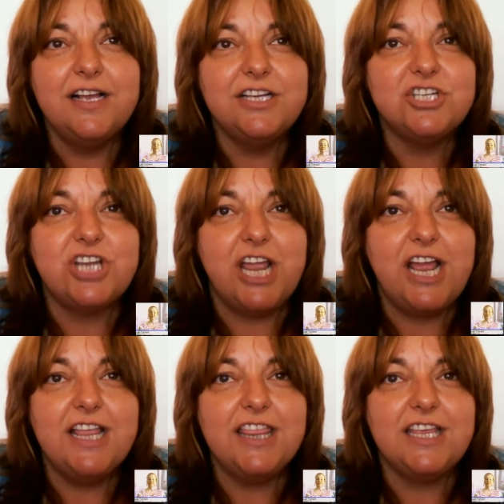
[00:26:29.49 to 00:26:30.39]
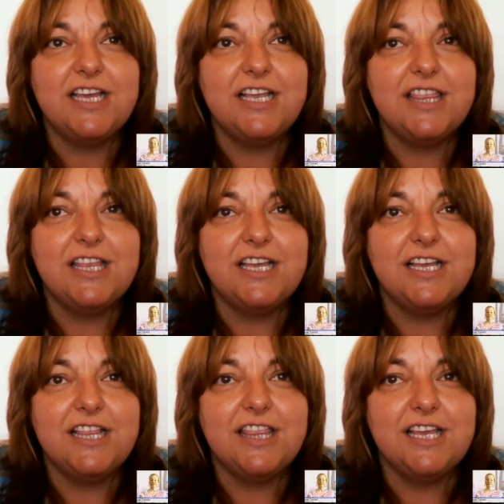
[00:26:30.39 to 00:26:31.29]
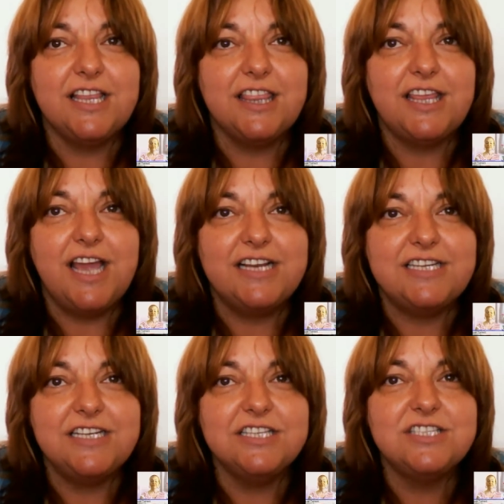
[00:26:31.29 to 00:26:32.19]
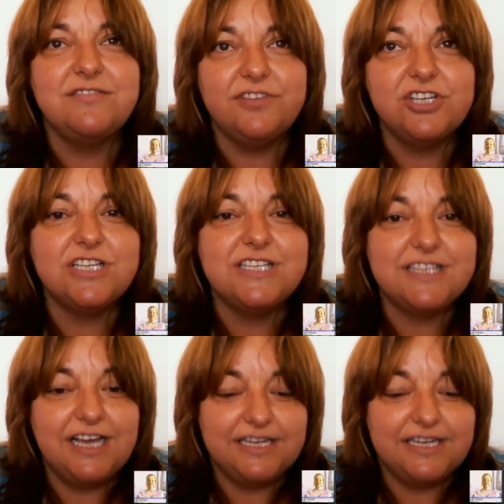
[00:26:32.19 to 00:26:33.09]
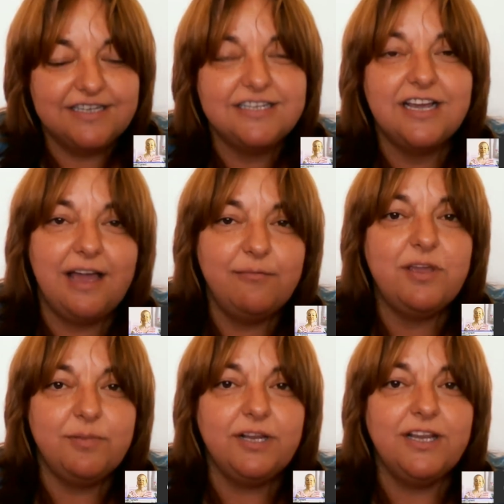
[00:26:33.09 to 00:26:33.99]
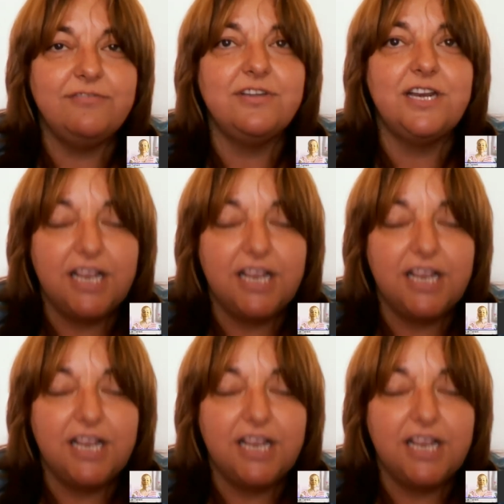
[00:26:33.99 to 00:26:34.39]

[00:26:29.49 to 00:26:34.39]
share the ideals, the visions that the time people live in